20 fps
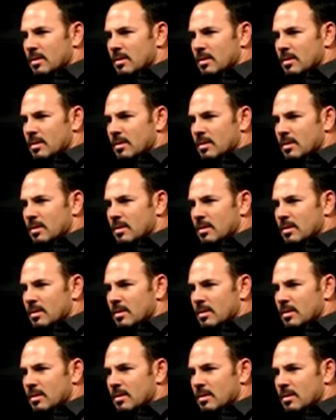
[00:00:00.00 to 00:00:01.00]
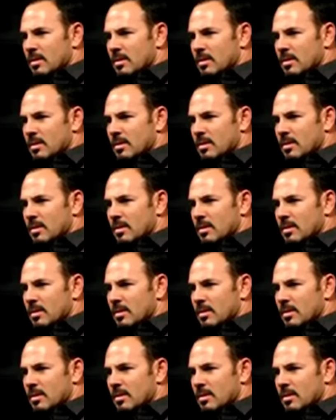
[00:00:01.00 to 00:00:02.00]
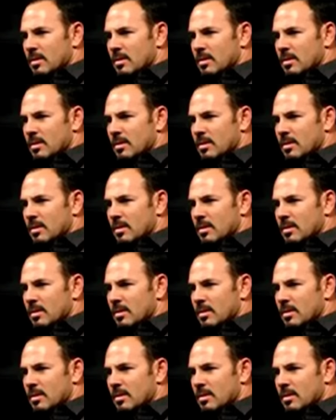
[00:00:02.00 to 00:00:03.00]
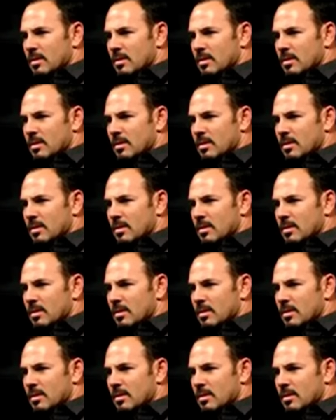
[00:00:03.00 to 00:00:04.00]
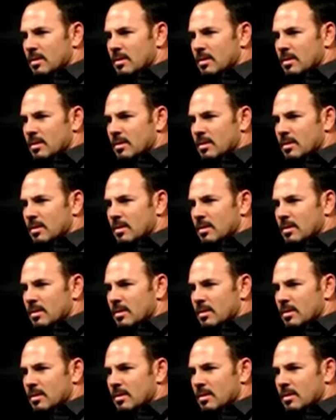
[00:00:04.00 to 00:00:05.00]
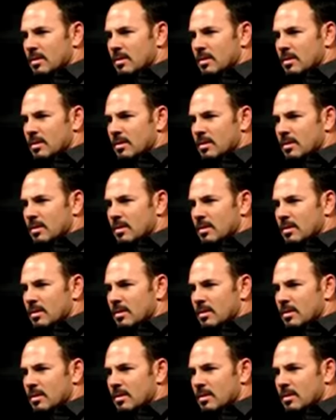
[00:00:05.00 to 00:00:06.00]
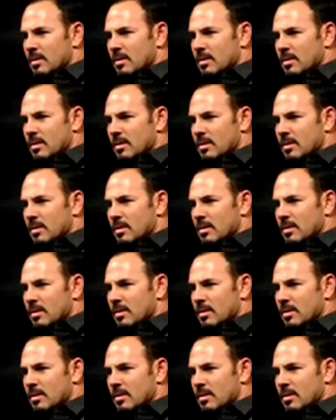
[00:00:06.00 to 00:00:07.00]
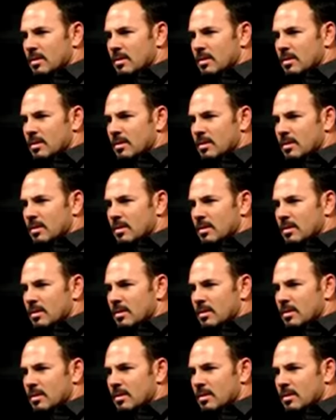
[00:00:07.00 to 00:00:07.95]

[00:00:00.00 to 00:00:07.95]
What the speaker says: (not speaking)